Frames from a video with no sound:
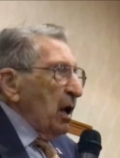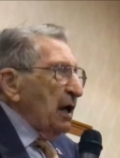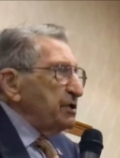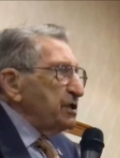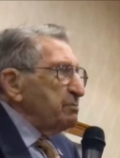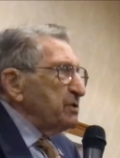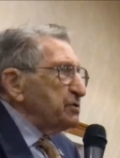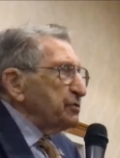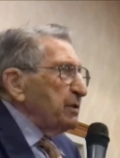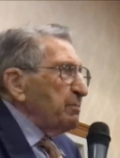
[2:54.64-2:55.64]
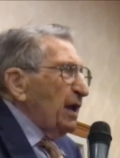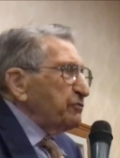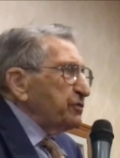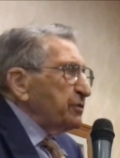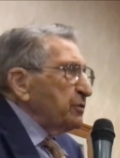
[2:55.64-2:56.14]
I said, "Mr.
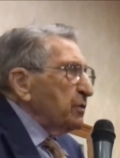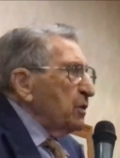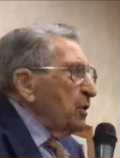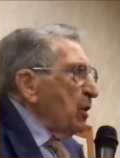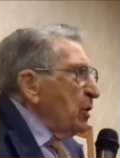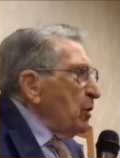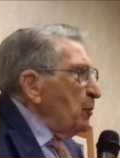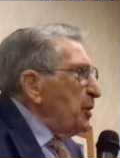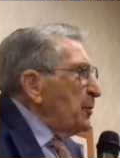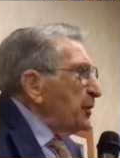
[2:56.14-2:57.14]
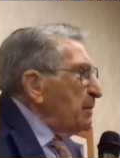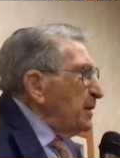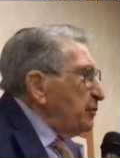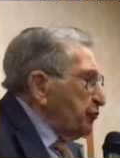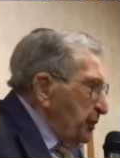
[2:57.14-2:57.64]
Ambassador, we want to
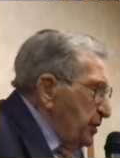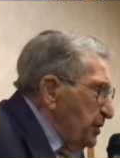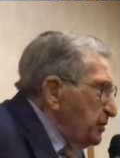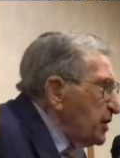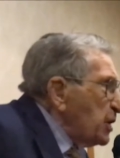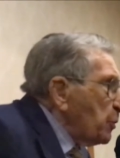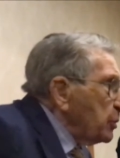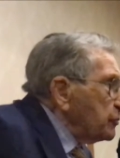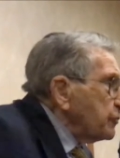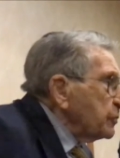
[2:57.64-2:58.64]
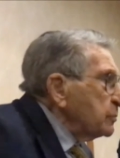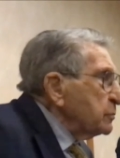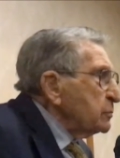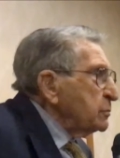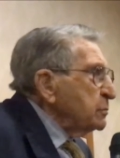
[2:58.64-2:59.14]
be treated as equals.
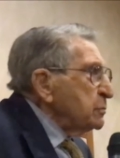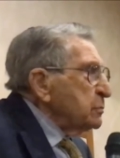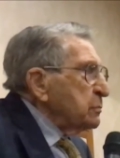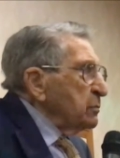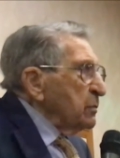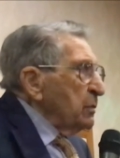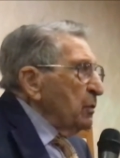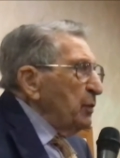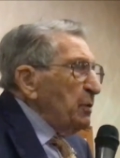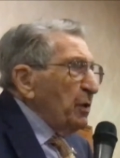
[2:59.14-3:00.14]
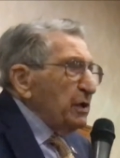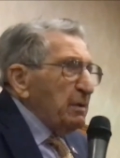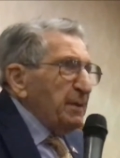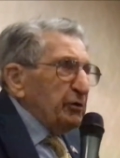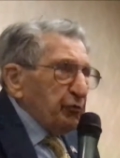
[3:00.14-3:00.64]
We wanted
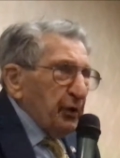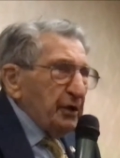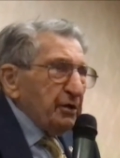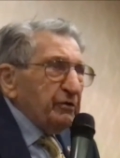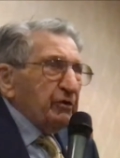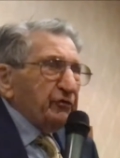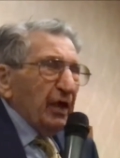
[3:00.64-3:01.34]
to be treated the